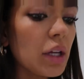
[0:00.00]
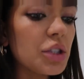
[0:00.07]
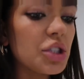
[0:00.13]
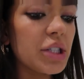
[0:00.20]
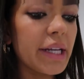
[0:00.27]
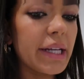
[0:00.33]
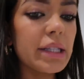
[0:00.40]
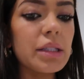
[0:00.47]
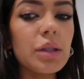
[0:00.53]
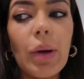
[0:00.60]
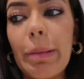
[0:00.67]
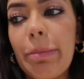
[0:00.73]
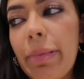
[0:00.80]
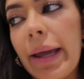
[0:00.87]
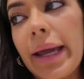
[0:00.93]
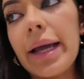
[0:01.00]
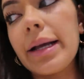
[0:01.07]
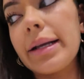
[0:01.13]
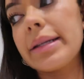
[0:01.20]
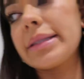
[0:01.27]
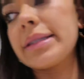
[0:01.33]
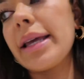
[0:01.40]
jeans, so I
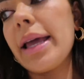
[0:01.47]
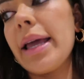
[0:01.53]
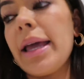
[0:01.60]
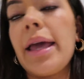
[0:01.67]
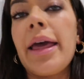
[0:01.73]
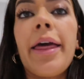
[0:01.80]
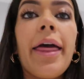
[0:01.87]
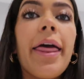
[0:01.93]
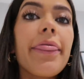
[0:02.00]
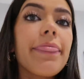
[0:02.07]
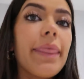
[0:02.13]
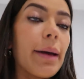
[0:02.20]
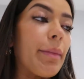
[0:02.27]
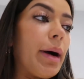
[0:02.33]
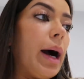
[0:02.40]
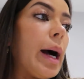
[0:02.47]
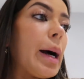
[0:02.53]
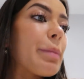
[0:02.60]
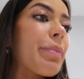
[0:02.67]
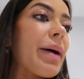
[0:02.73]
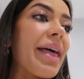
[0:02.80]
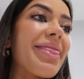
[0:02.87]
picked them
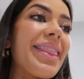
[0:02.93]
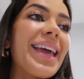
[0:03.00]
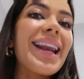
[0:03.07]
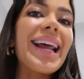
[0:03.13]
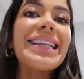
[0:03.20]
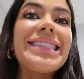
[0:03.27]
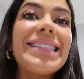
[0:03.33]
up. And then I